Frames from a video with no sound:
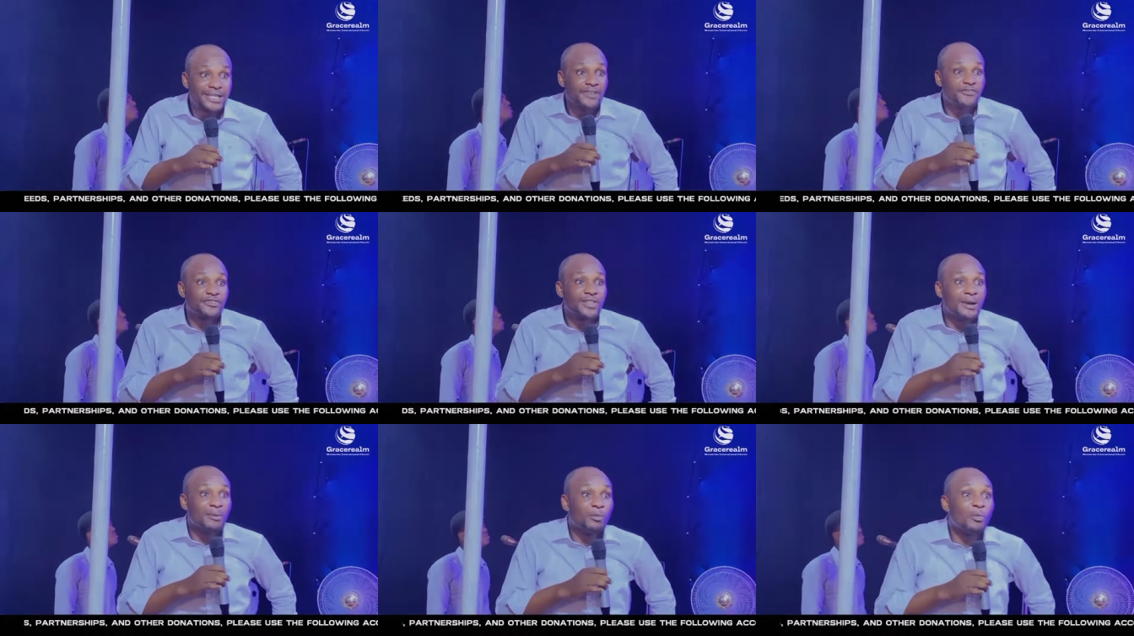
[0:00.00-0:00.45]

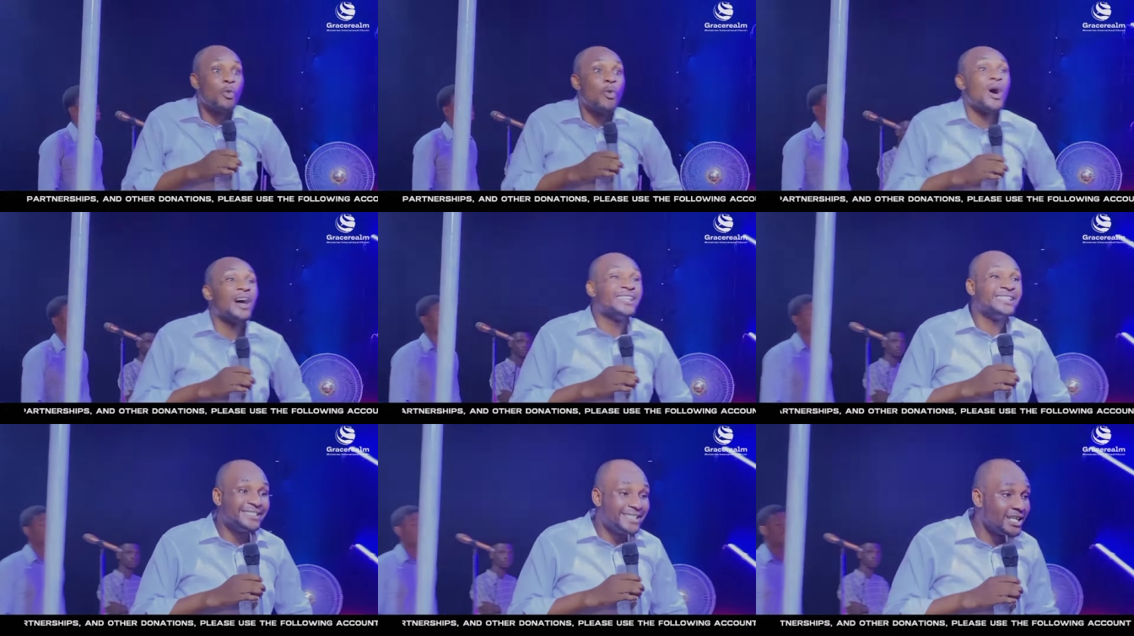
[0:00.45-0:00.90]
give them
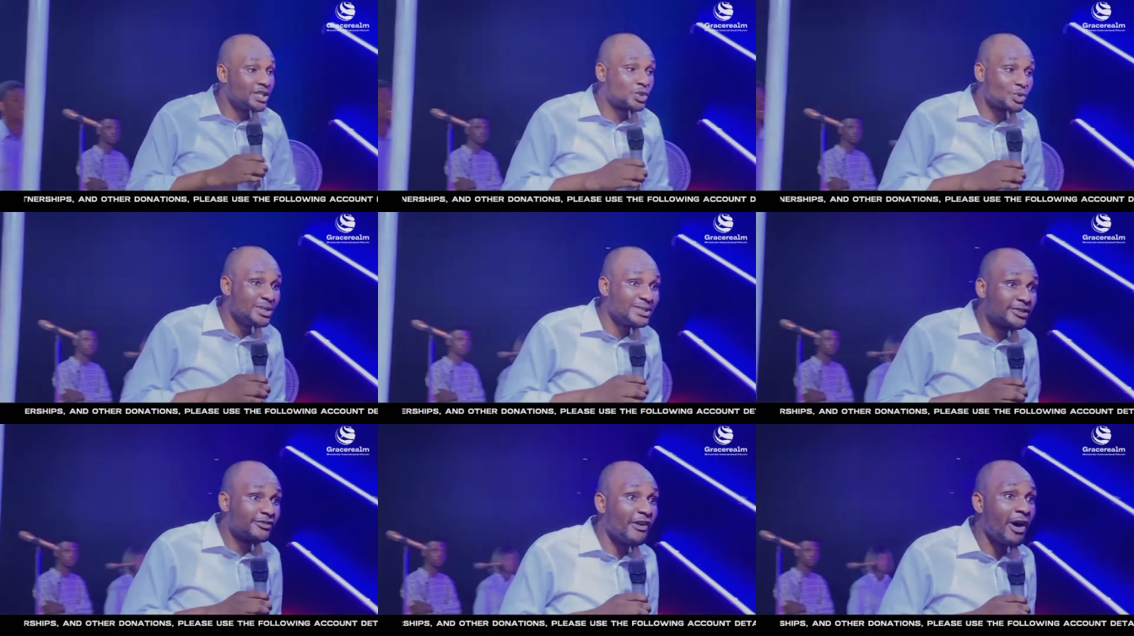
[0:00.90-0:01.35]
one day,
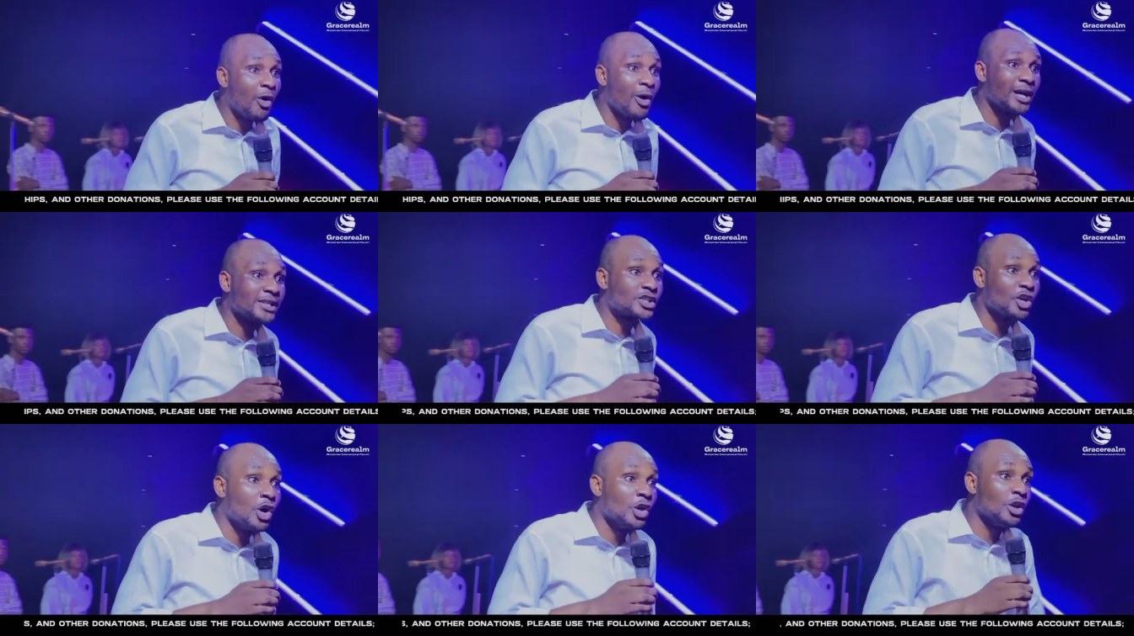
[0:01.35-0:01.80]
24
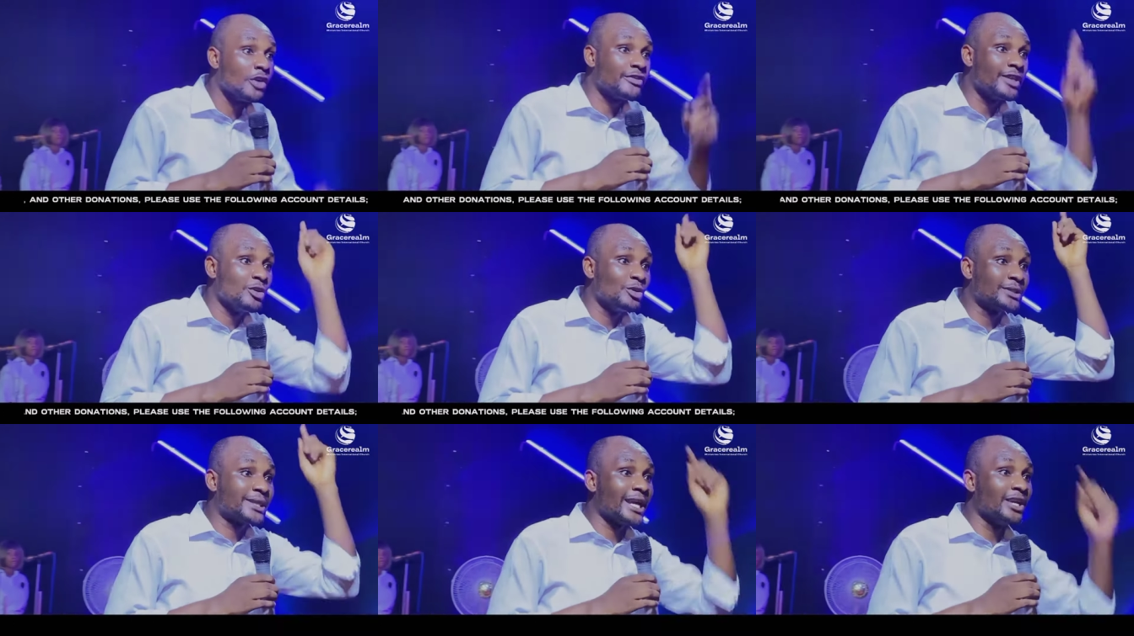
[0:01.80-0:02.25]
hours, all of
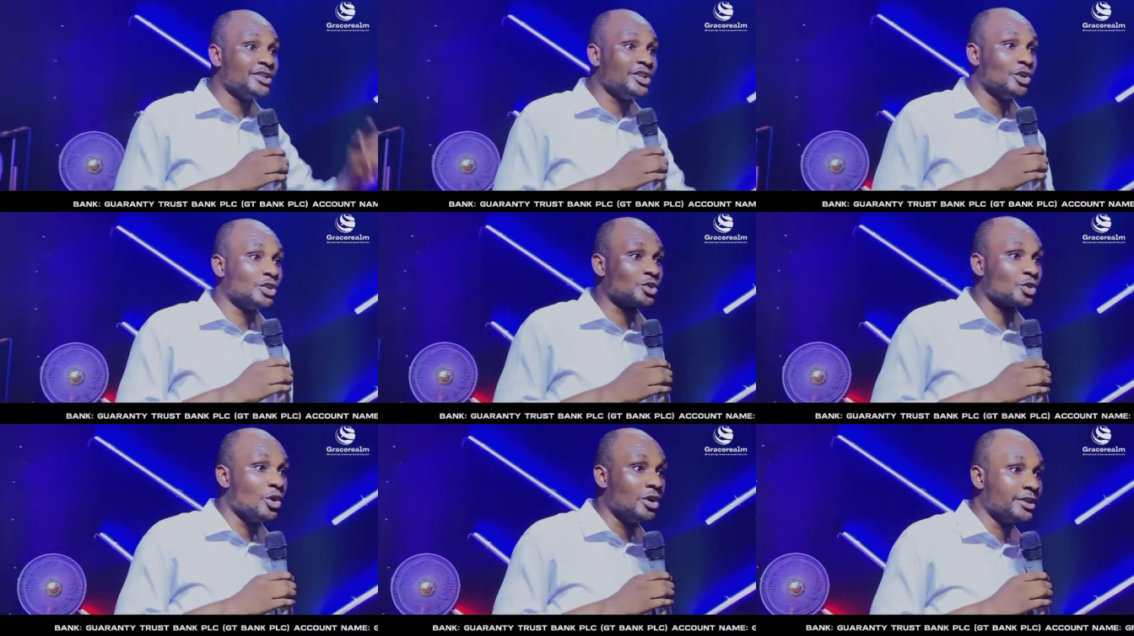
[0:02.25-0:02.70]
them will tell you they
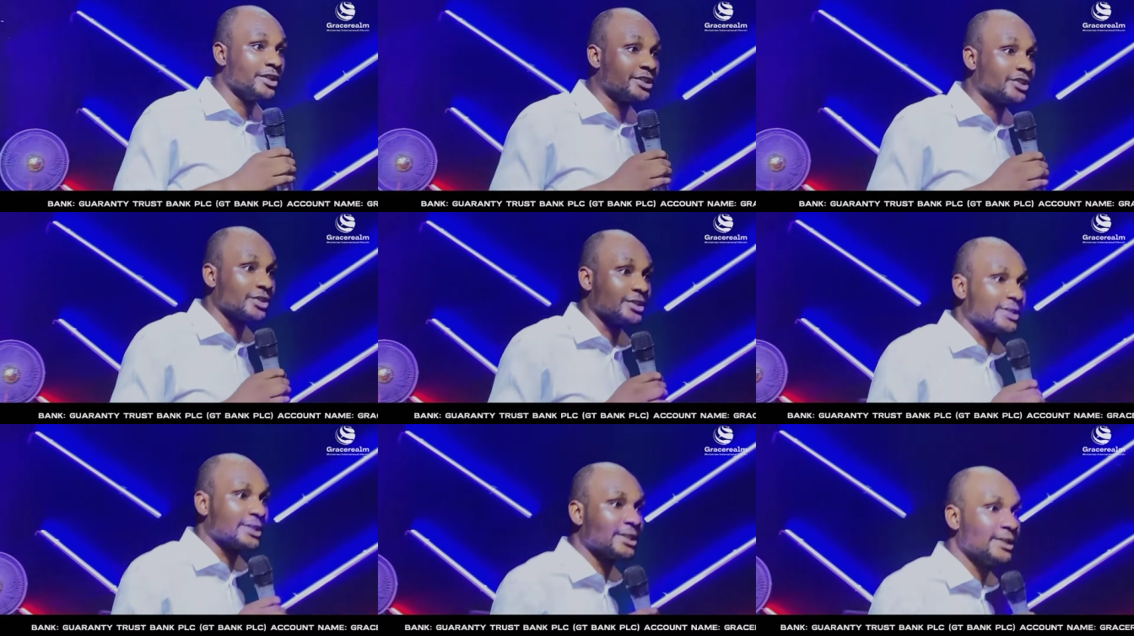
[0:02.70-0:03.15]
want to go on
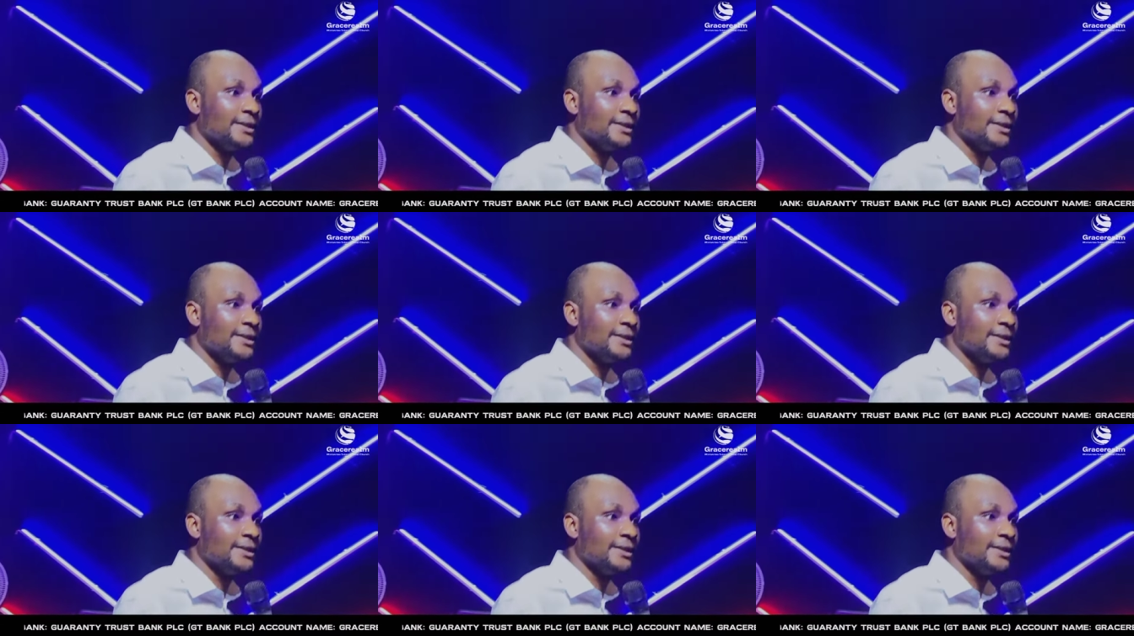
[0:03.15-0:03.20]
retreat.